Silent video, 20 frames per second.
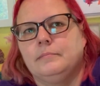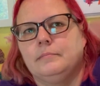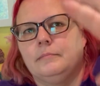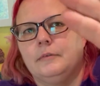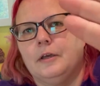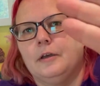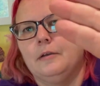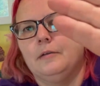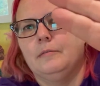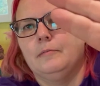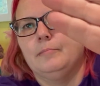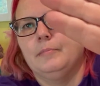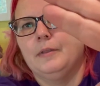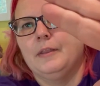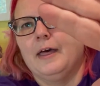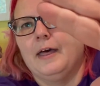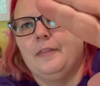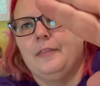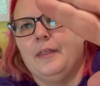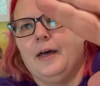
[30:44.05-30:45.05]
No, put the
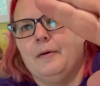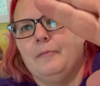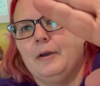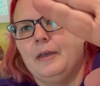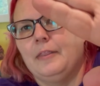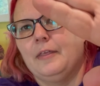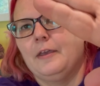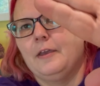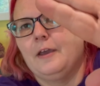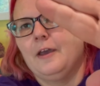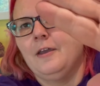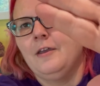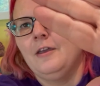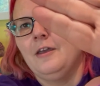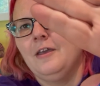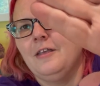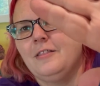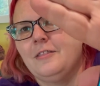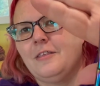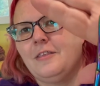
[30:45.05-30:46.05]
hand that way, there you go.
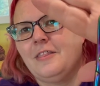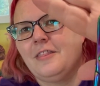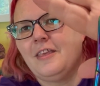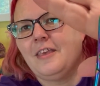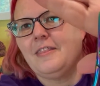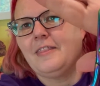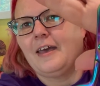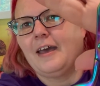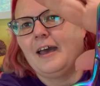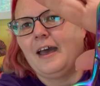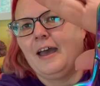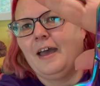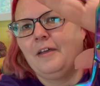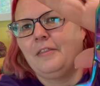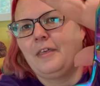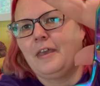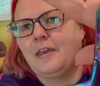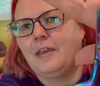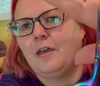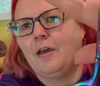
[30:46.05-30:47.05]
Do you see that? How
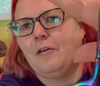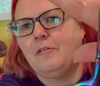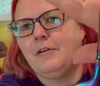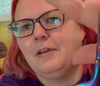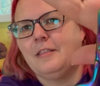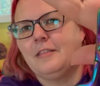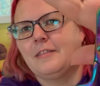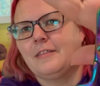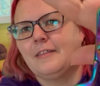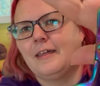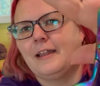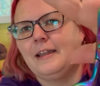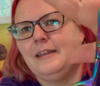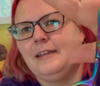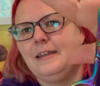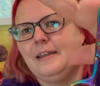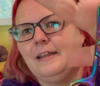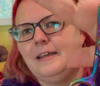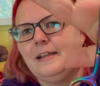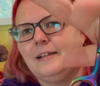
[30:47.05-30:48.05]
they go into that
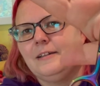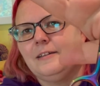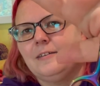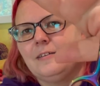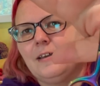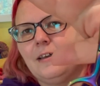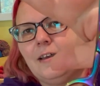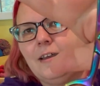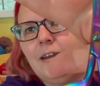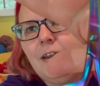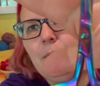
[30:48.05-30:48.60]
little tiny